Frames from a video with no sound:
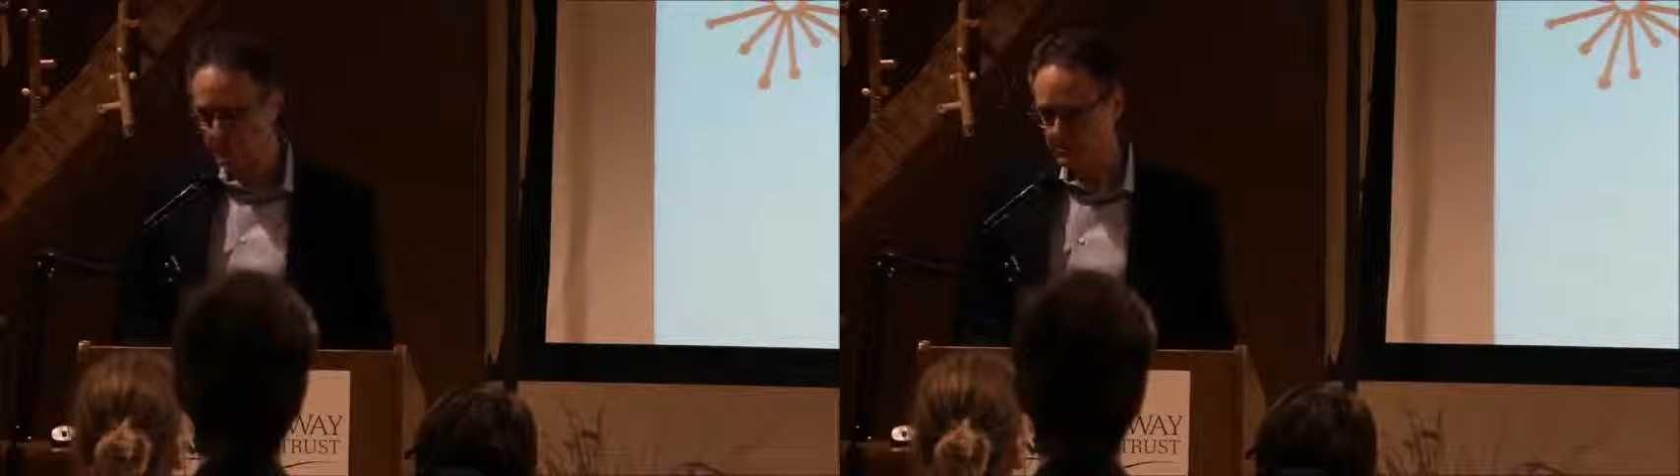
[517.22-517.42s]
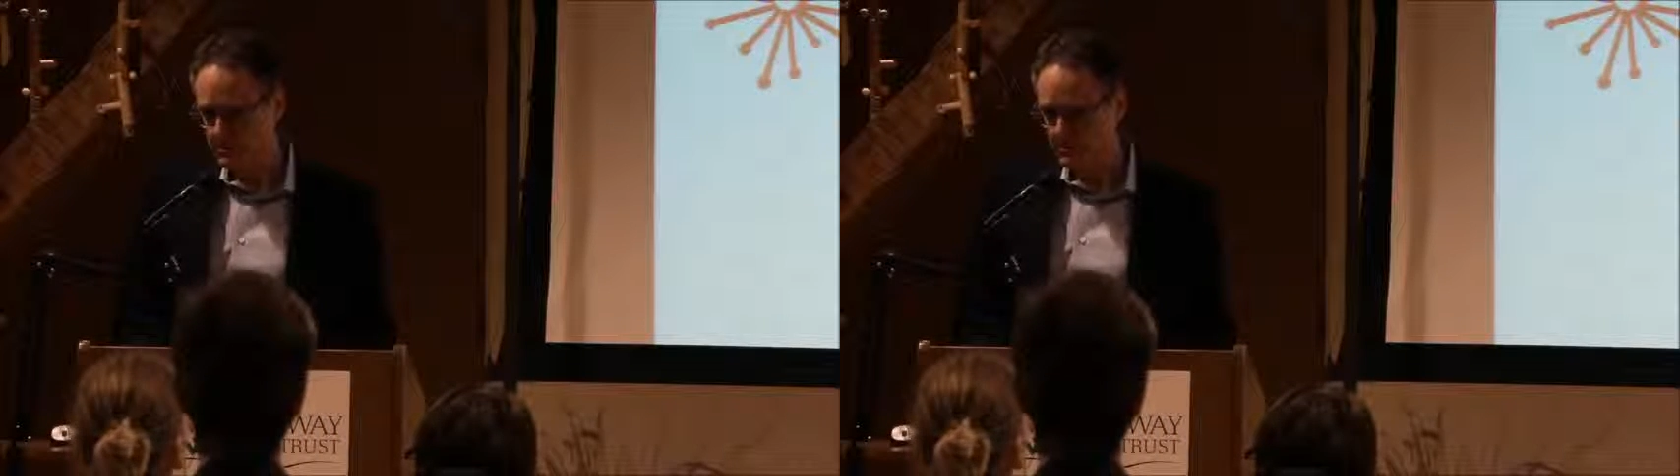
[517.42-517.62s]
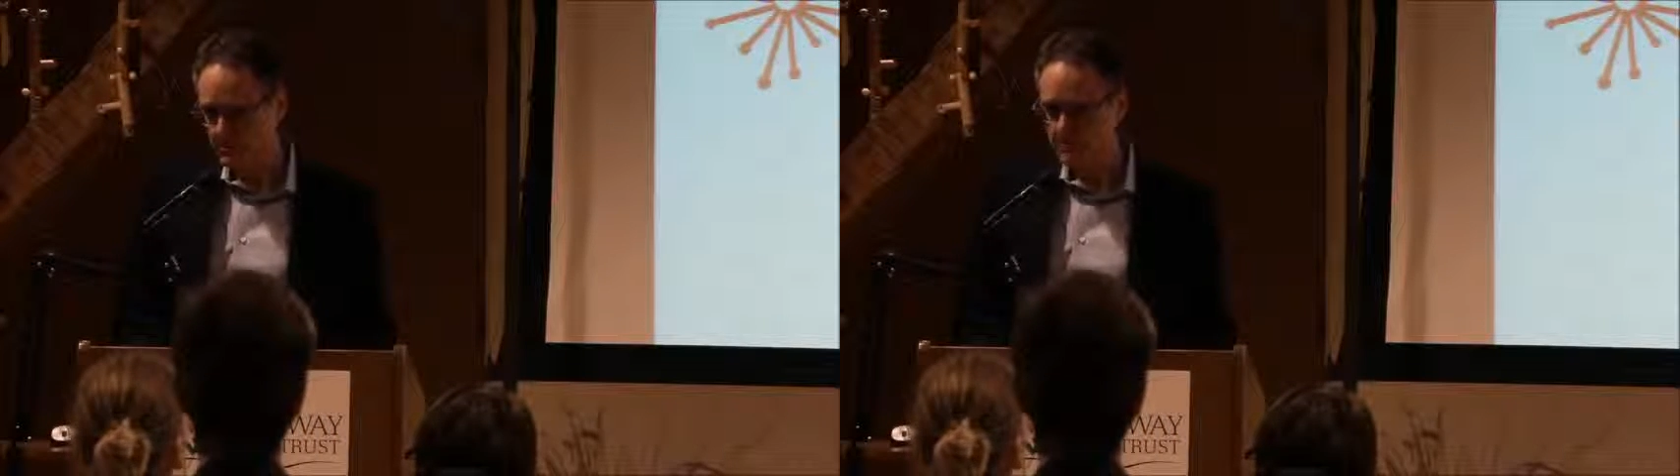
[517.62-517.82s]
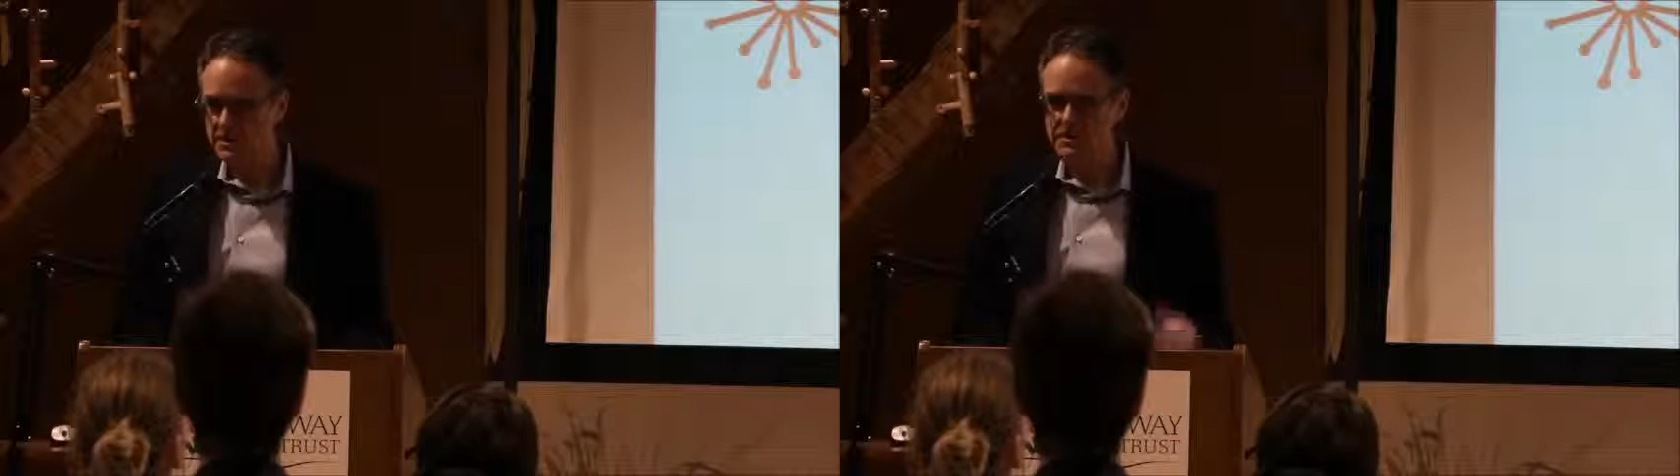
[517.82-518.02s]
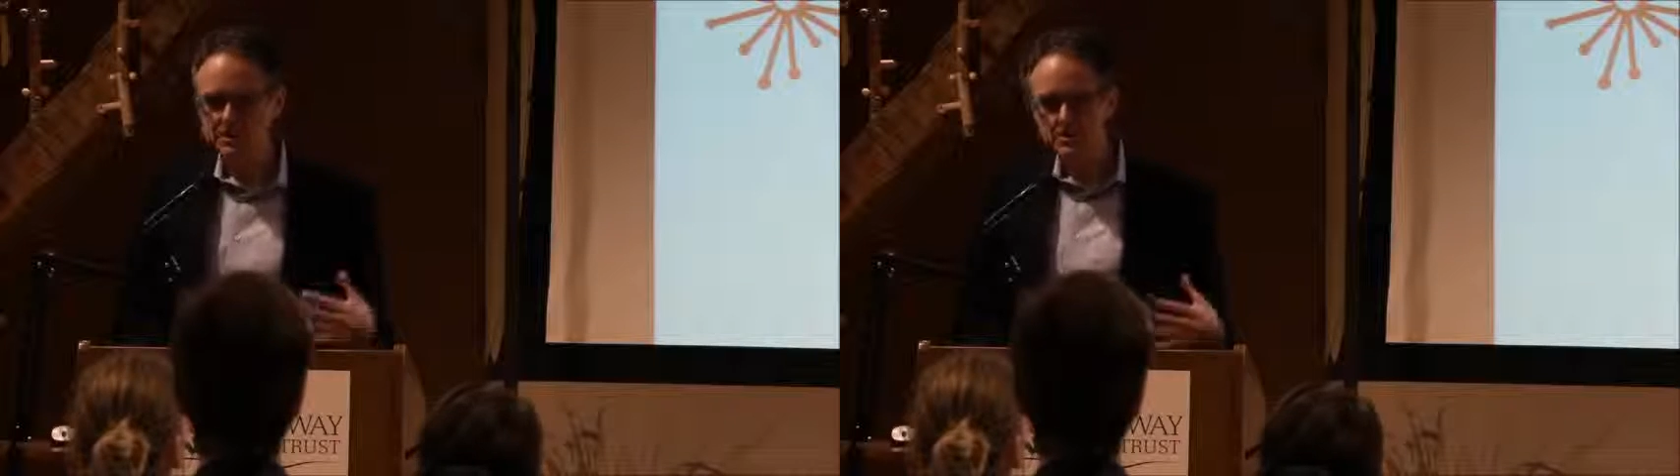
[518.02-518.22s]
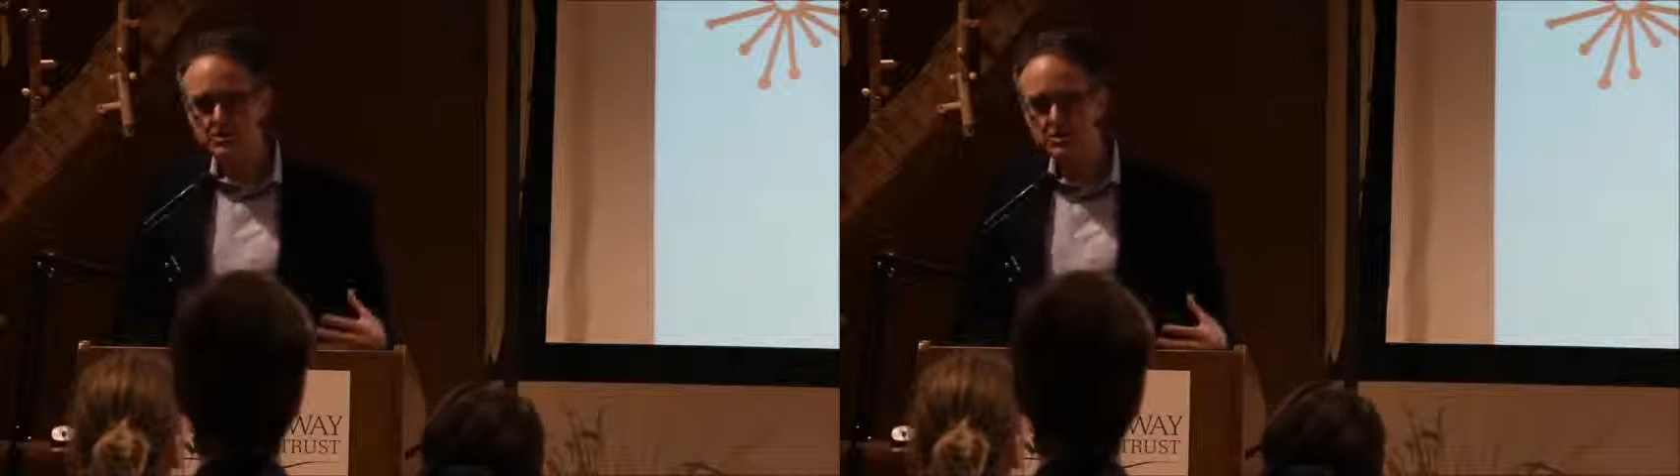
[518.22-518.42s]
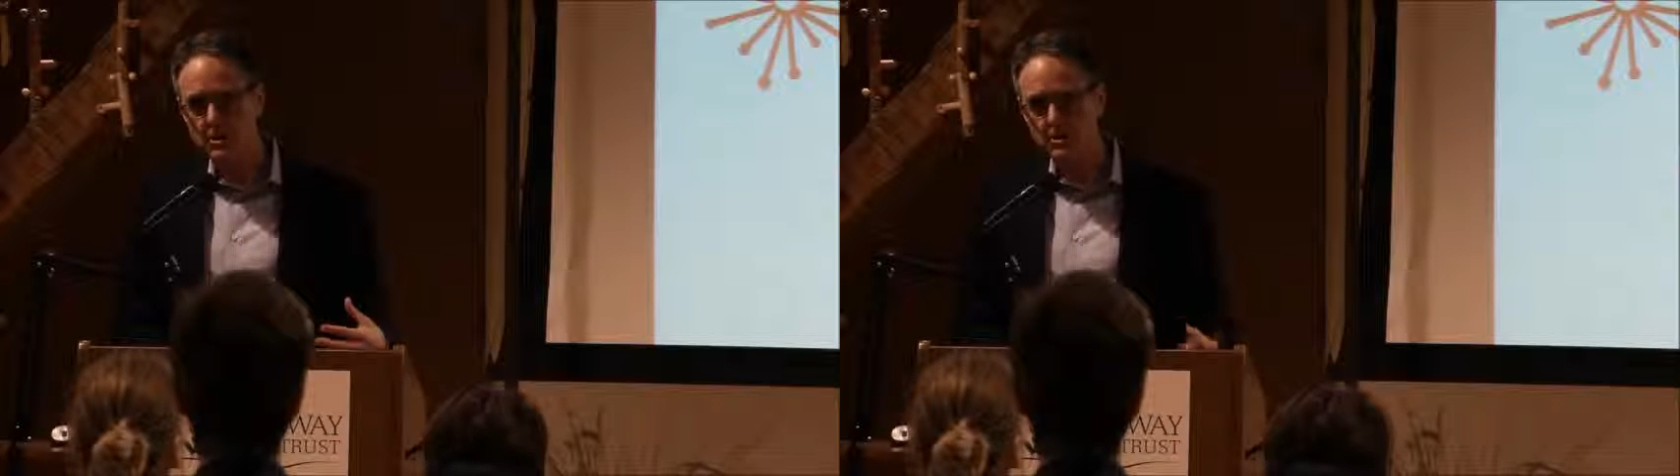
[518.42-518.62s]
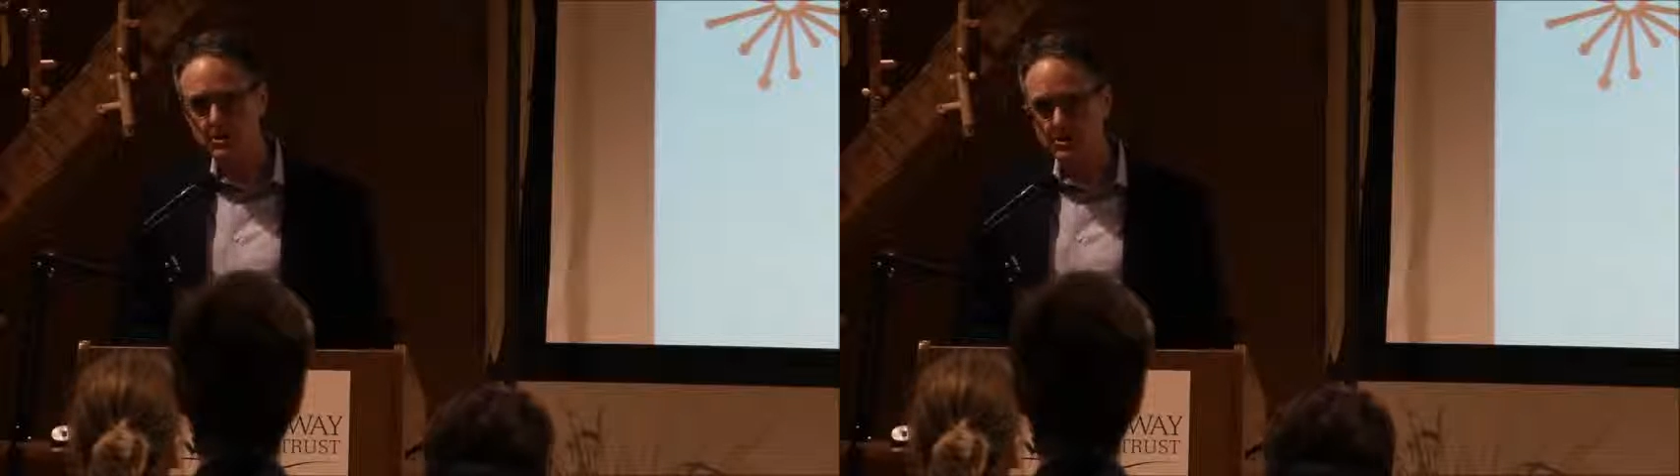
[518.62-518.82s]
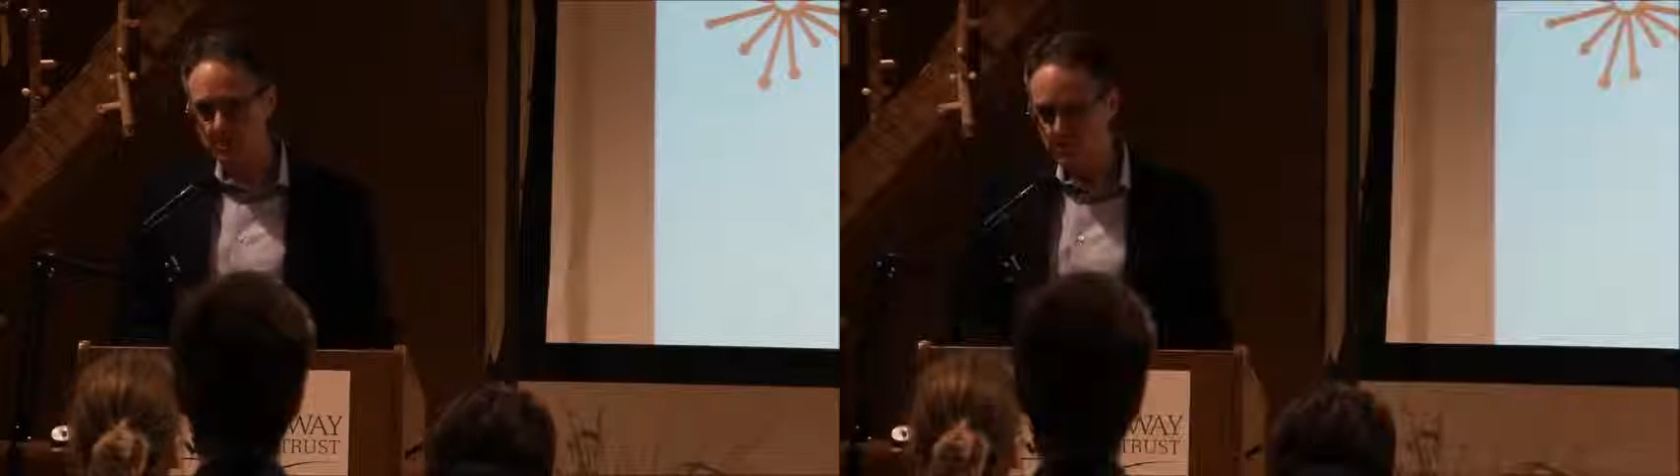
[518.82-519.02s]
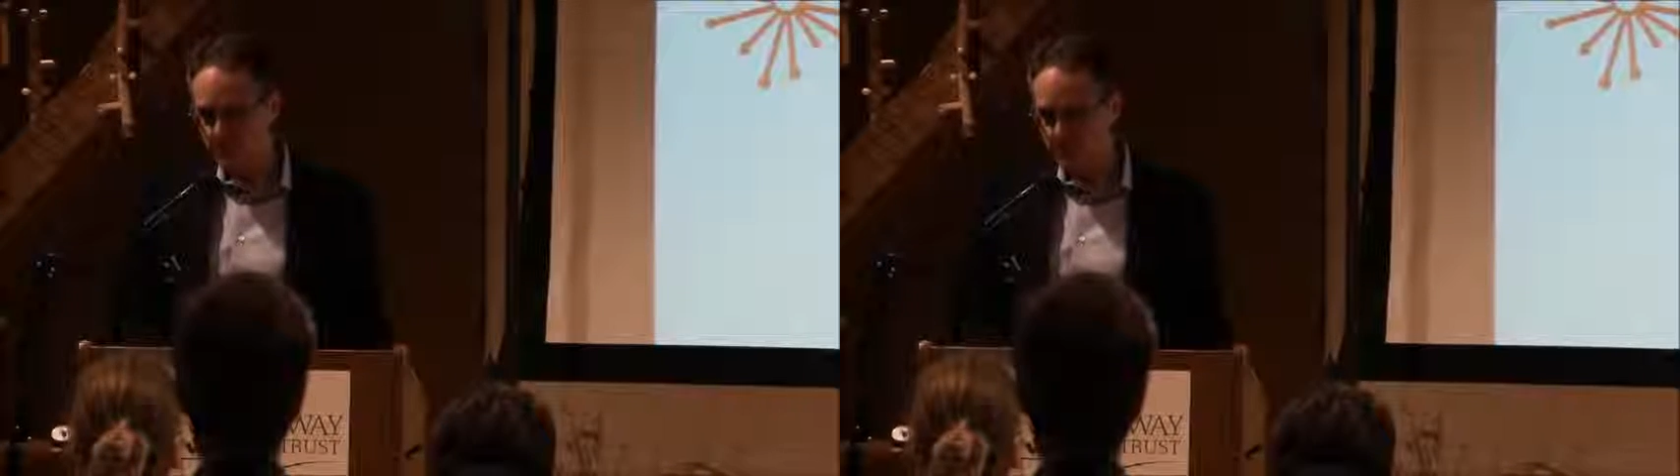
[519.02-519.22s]
we were trying
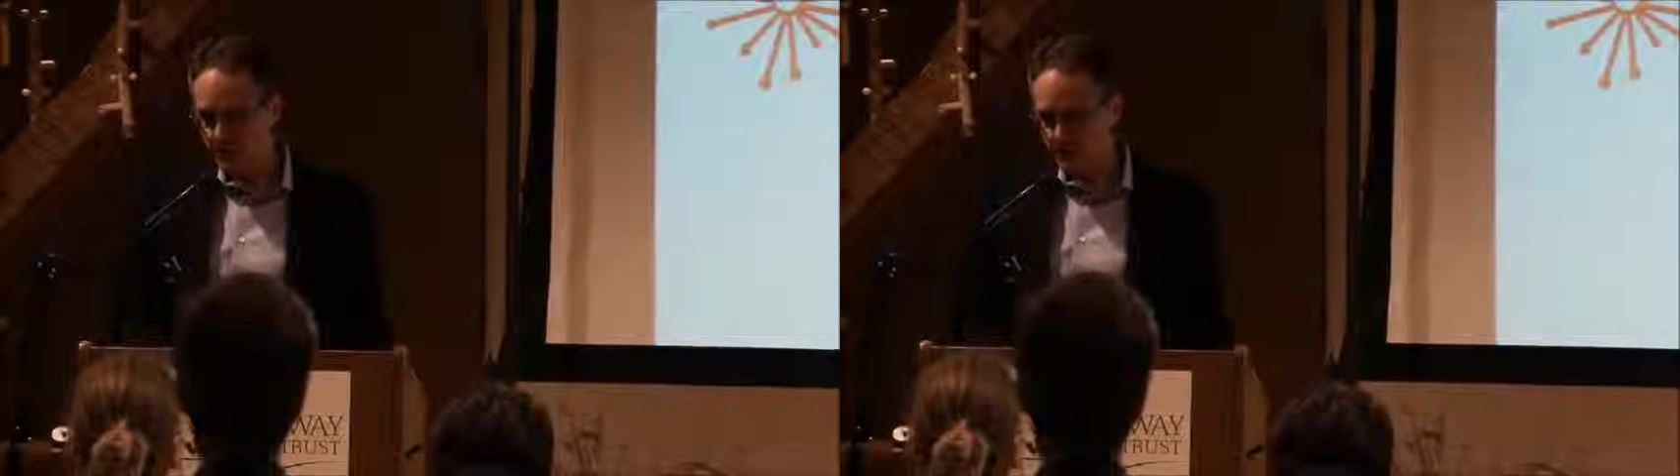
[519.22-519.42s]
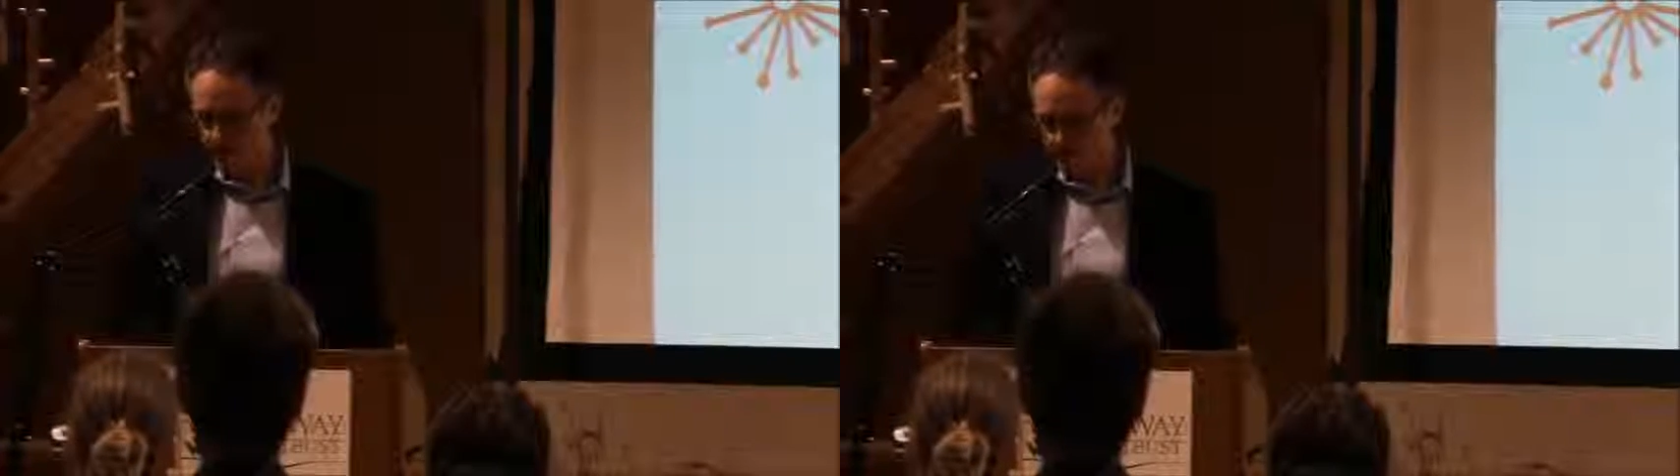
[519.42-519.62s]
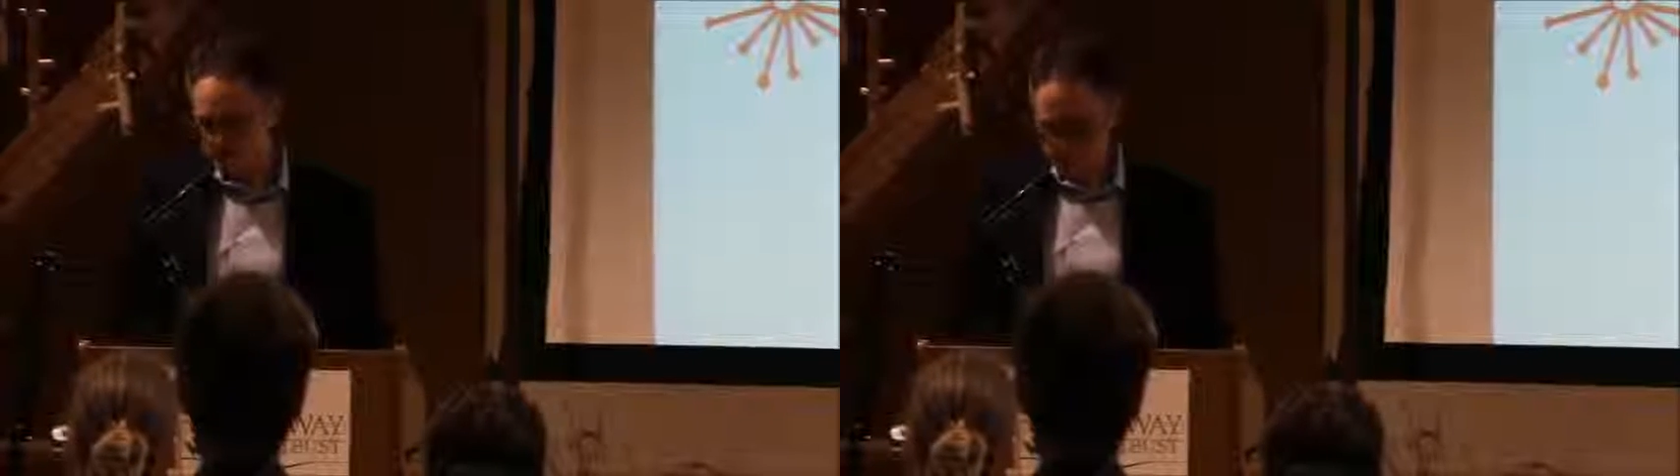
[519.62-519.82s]
to